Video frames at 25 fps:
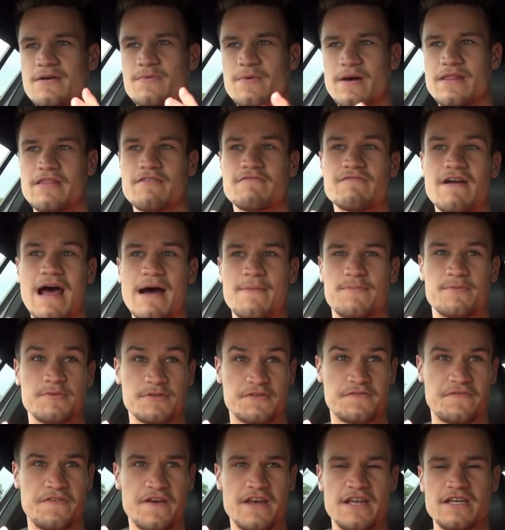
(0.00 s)
when the wrap
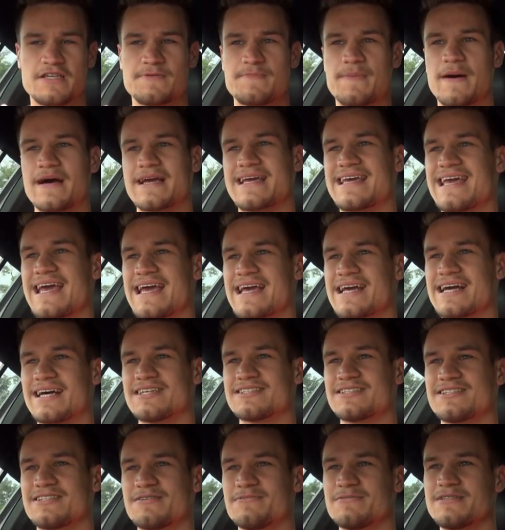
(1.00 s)
was finished by Kit
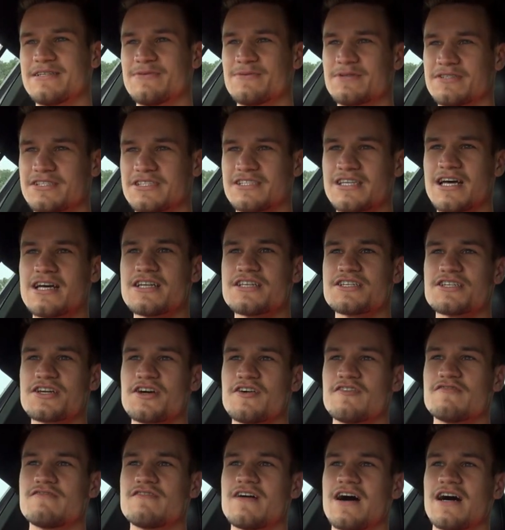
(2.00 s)
Customs, it was such
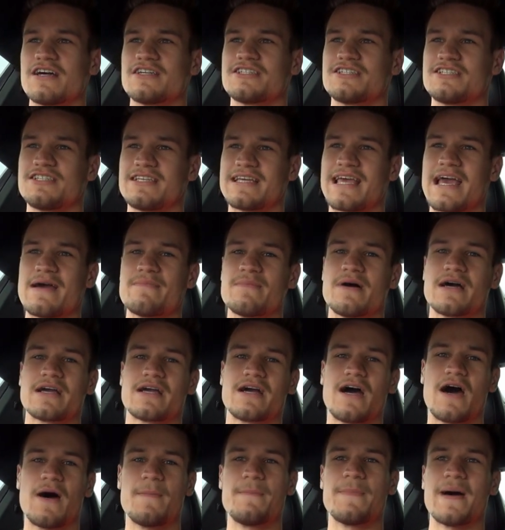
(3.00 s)
a rush to get my
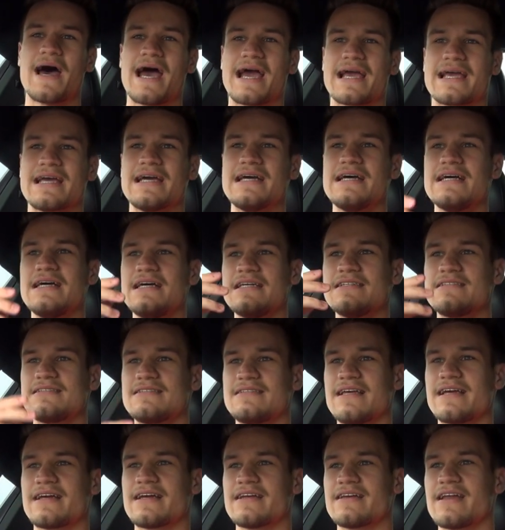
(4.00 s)
car back,
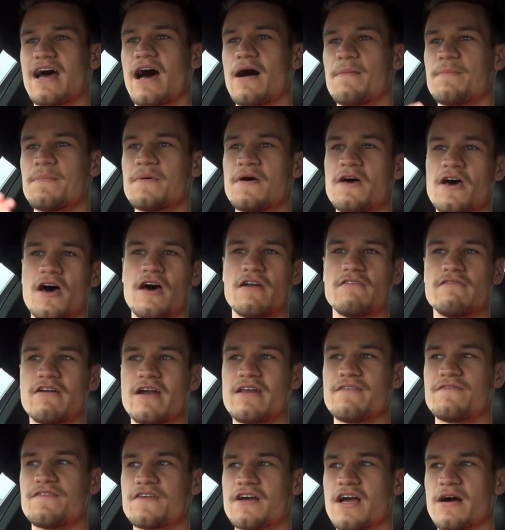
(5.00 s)
stickered up and
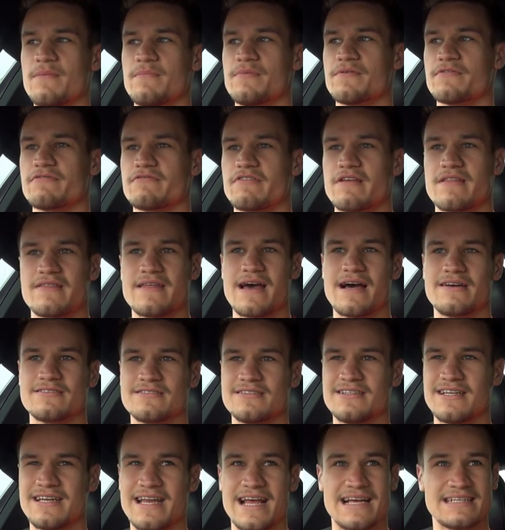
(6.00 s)
ready for Gumball
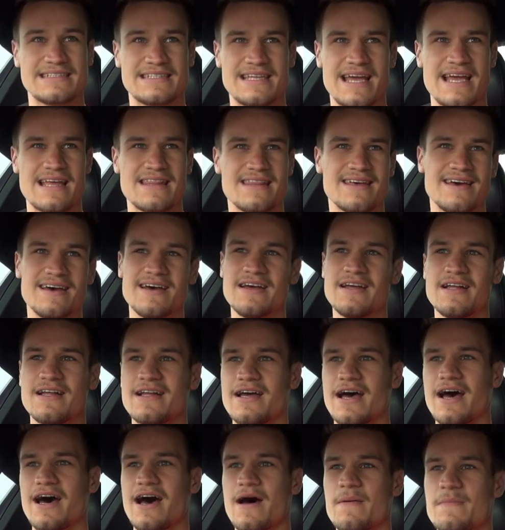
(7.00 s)
3000 the next day
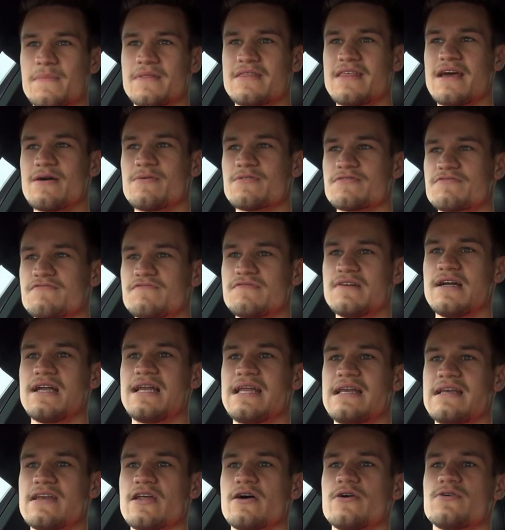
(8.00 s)
that there was
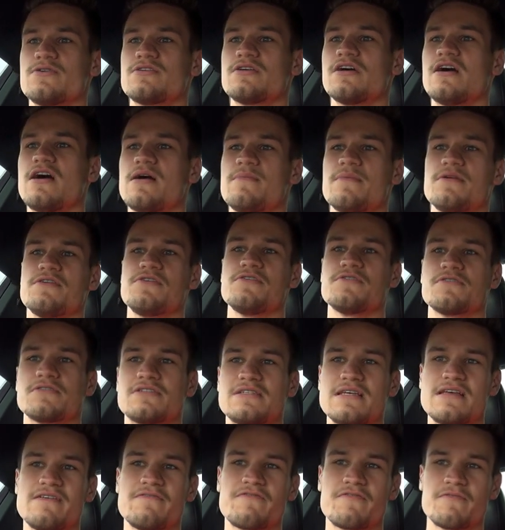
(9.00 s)
really no time, and you'll
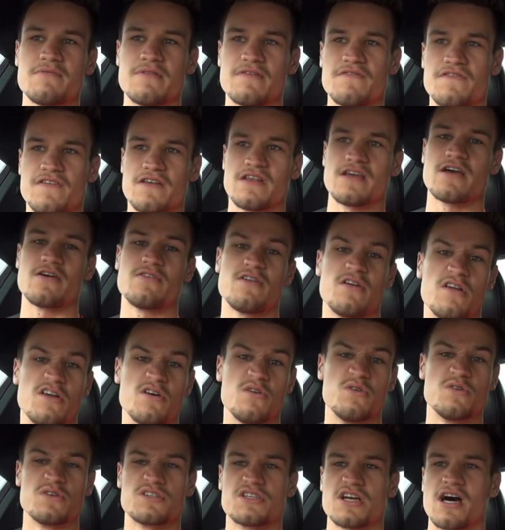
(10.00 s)
see from the video, the
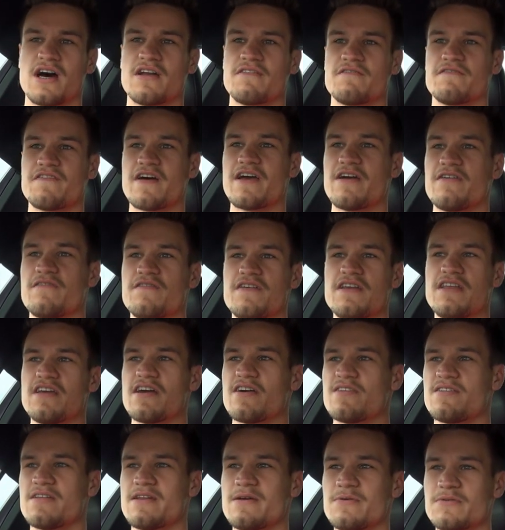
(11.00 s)
launch unveil
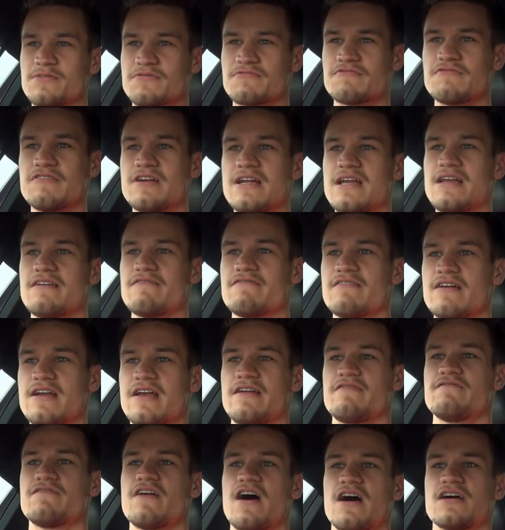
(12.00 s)
video, that it was really
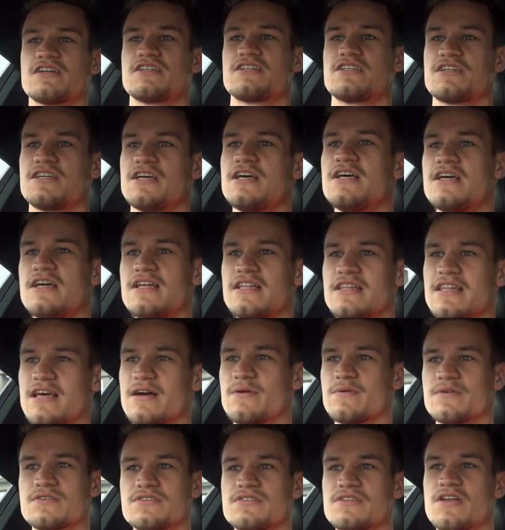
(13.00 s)
rushed.
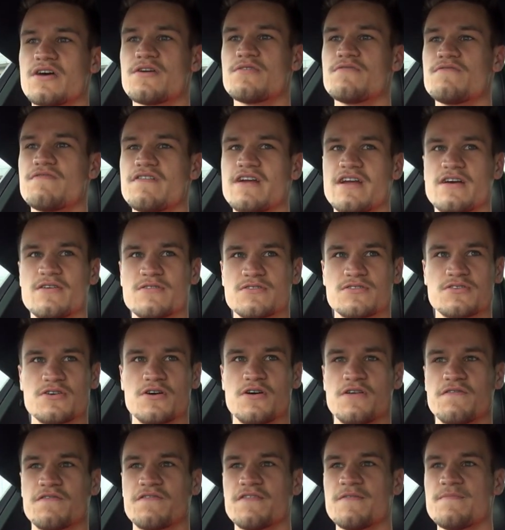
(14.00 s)
There was no real
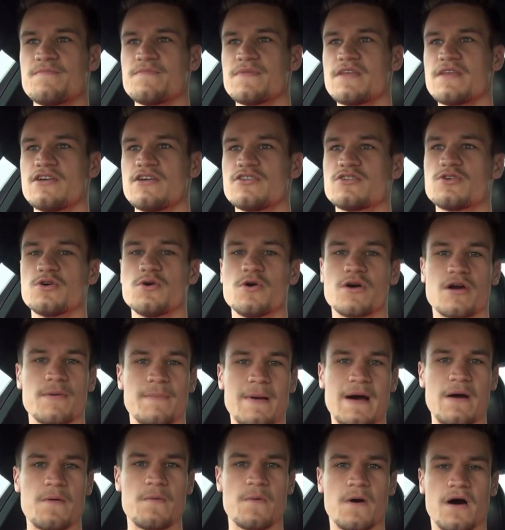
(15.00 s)
sort of talk
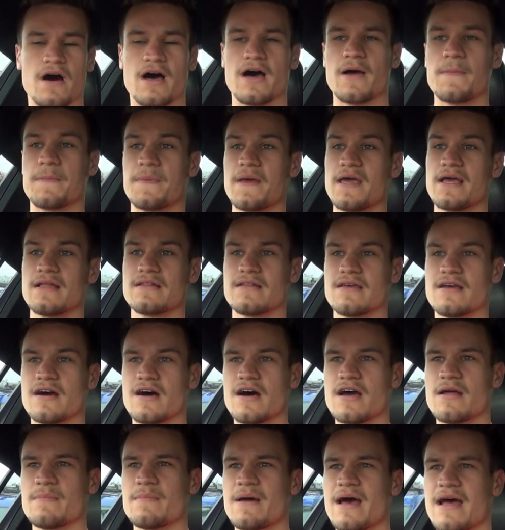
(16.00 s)
about why I picked the
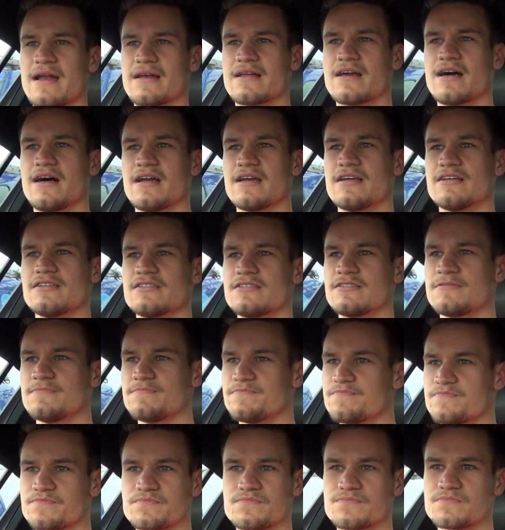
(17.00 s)
Iron Man colours,
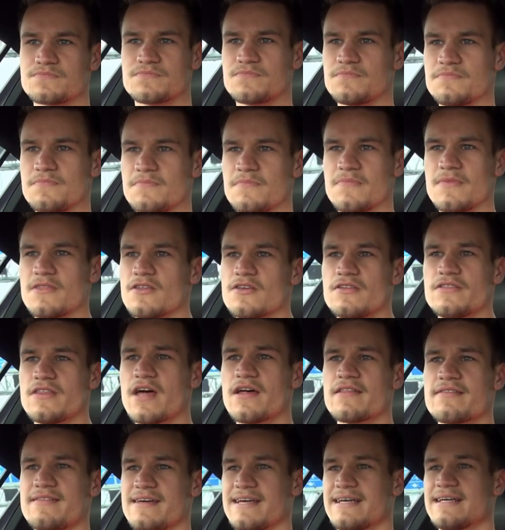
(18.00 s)

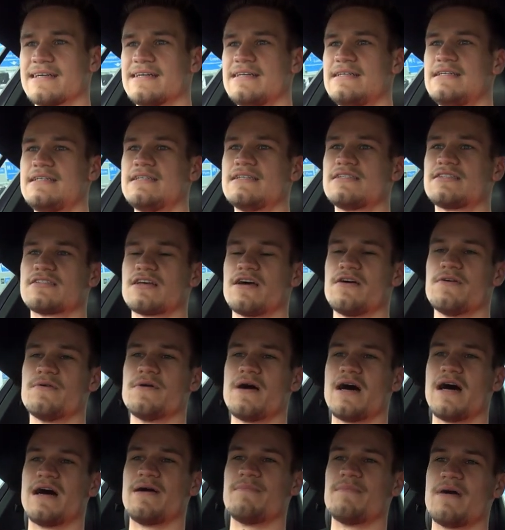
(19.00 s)
nothing. So
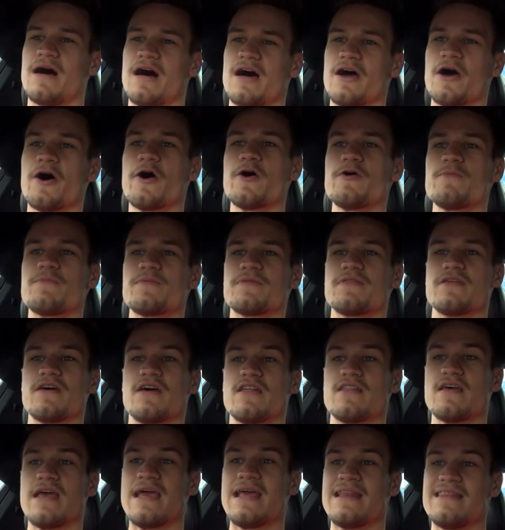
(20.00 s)
I hope
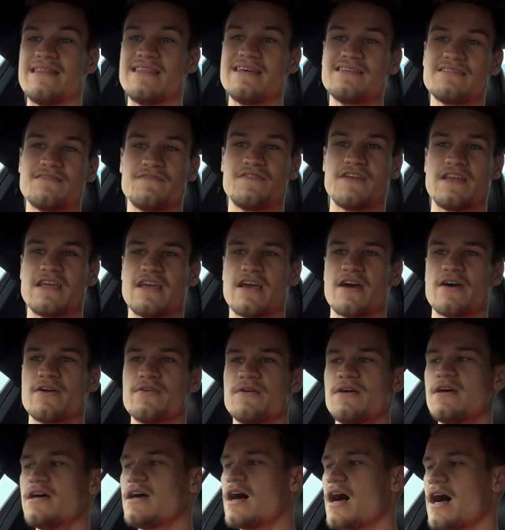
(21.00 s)
that in this video
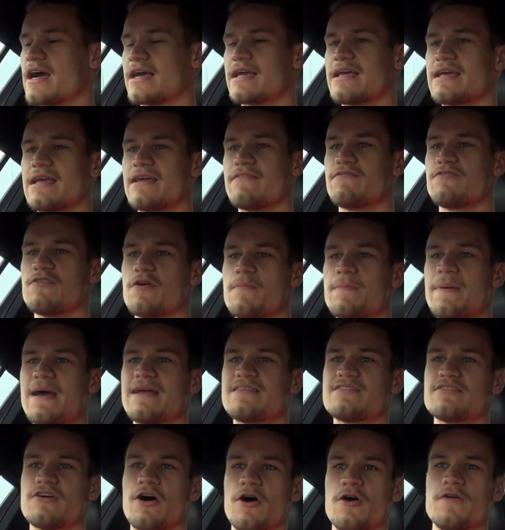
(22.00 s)
I can give you a
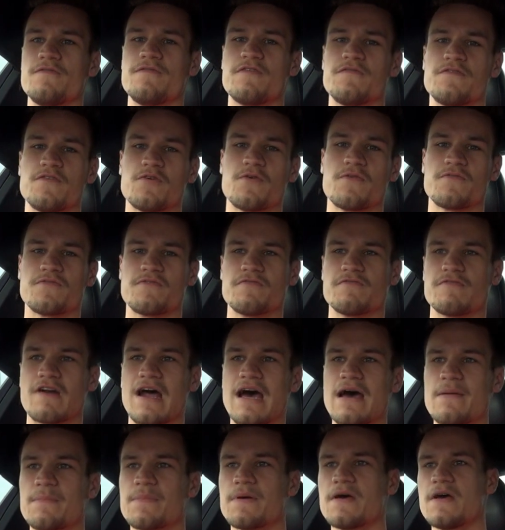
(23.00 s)
better overview of the
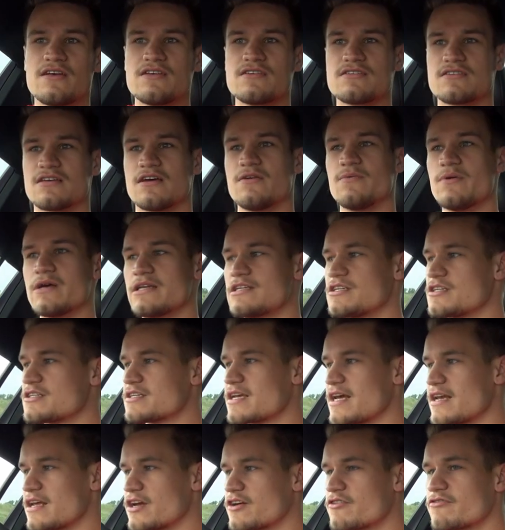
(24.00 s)
wrap. So we're just
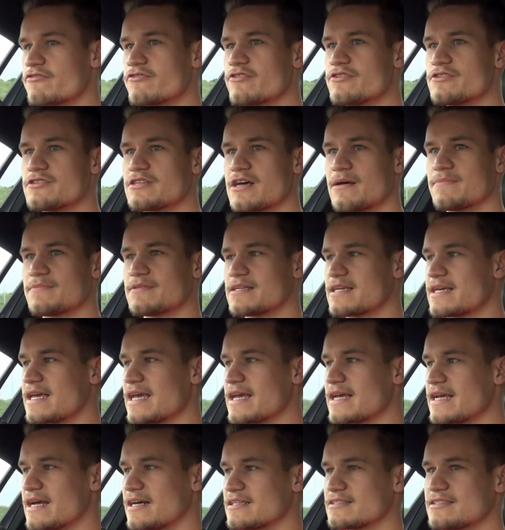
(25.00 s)
going to cruise up to
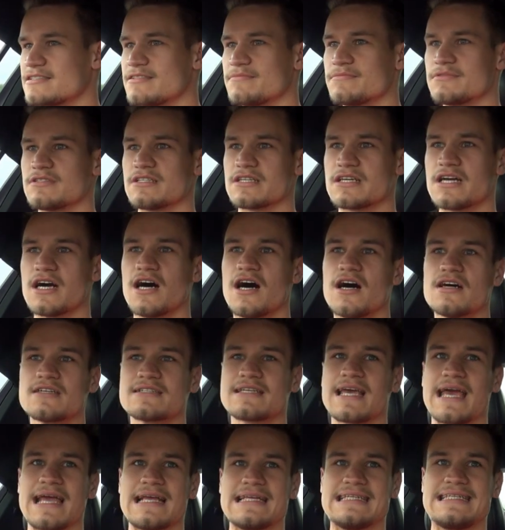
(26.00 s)
Kit Customs. The car's
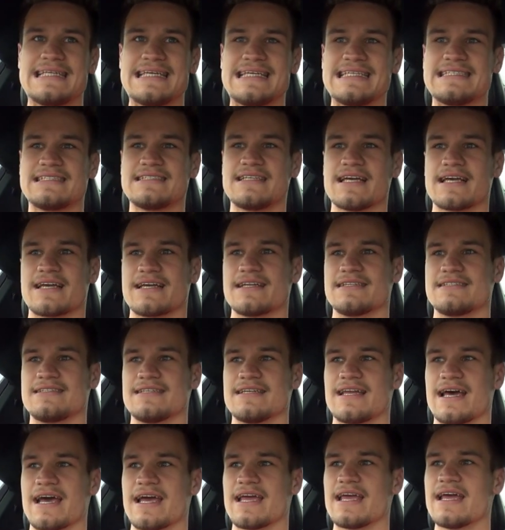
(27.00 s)
getting de-stickered
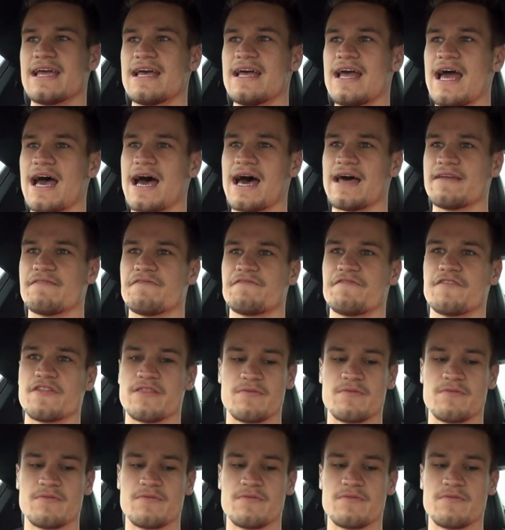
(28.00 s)
today, and